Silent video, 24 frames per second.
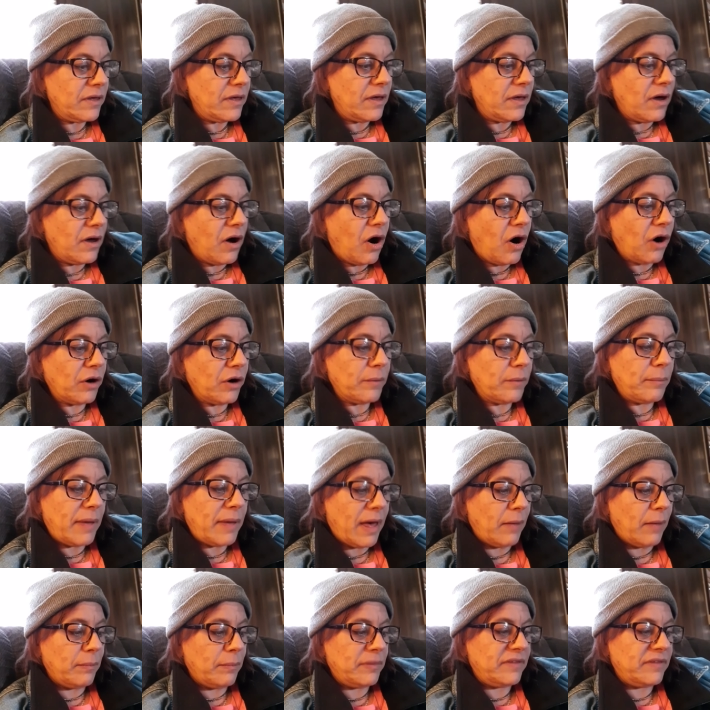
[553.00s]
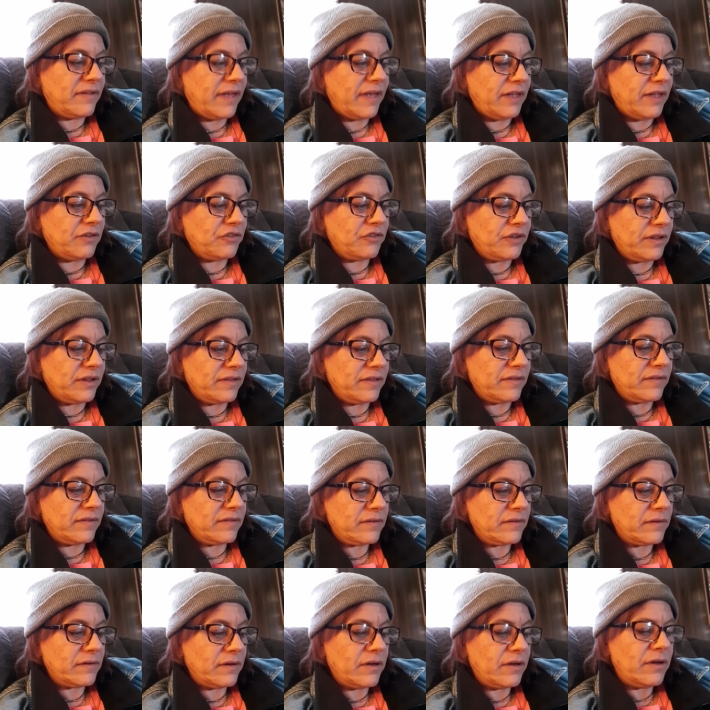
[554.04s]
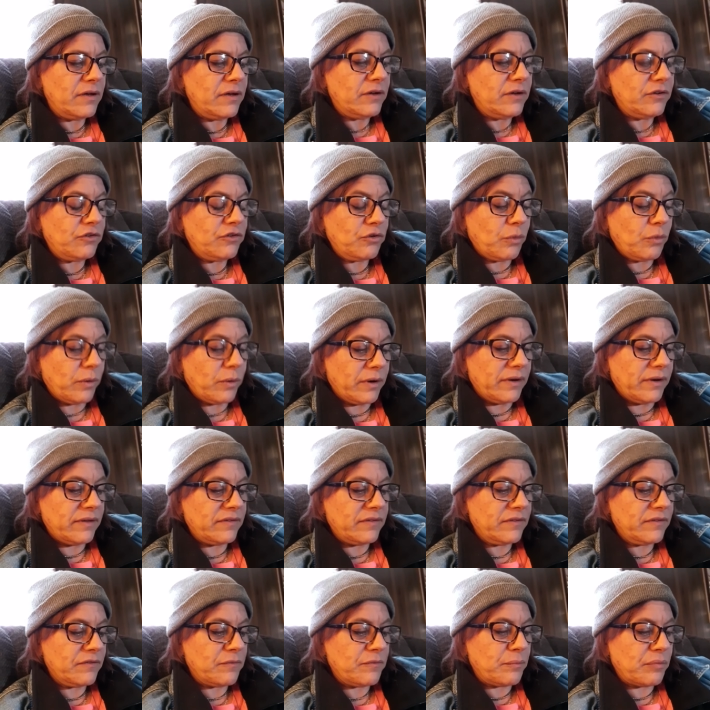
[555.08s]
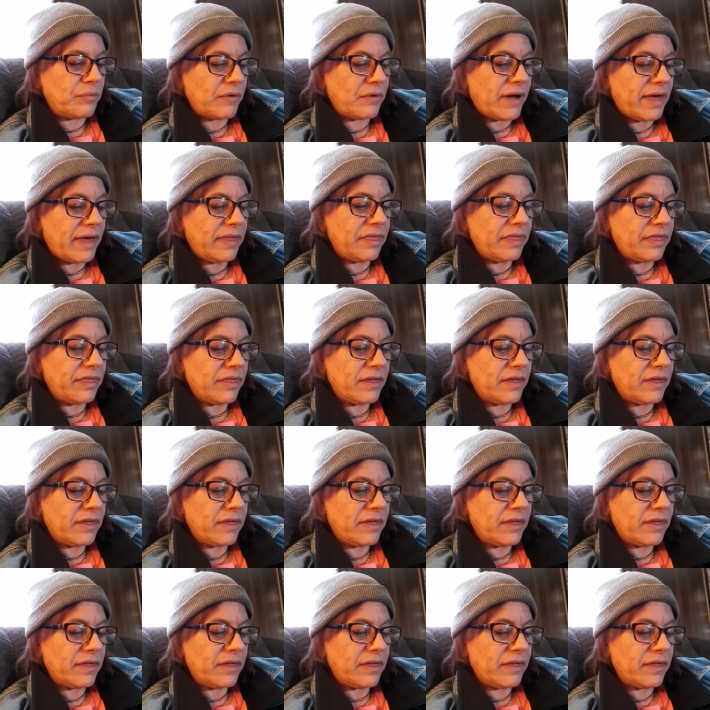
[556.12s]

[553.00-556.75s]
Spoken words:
heart palpitations, shortness of breath,